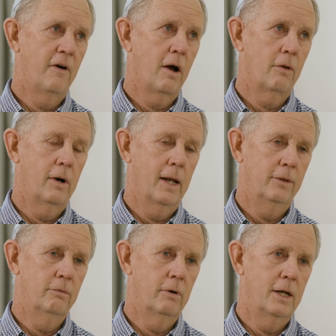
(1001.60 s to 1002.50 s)
father
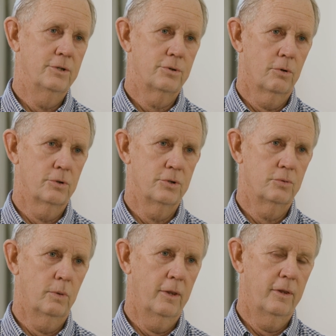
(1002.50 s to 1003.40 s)
had the race
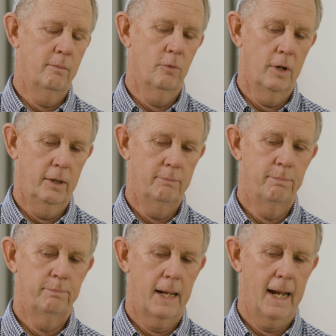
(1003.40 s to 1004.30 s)
horses with him when he
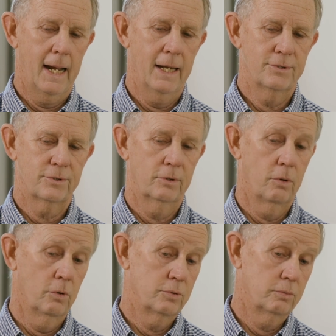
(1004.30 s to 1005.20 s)
passed. Of
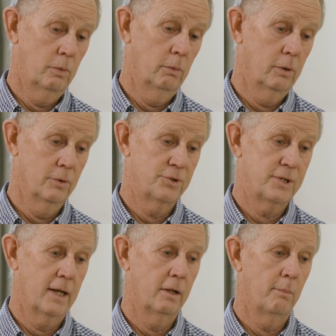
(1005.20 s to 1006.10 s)
course, we were going to
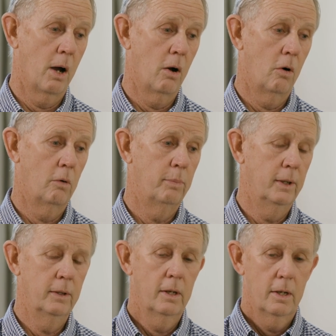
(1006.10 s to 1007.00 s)
sell them all,
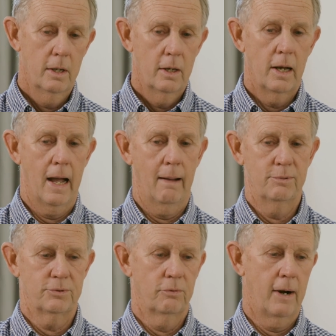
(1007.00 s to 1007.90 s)
but I
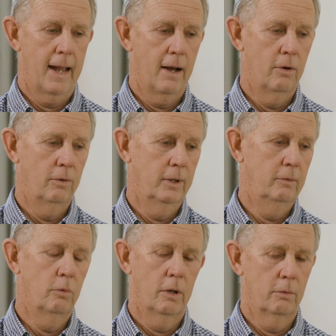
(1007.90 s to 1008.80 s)
was around,
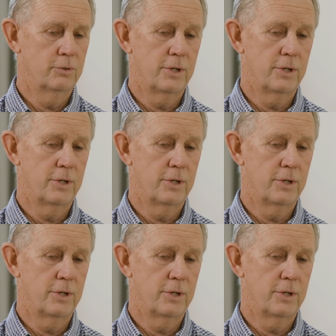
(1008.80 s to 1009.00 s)
and whether it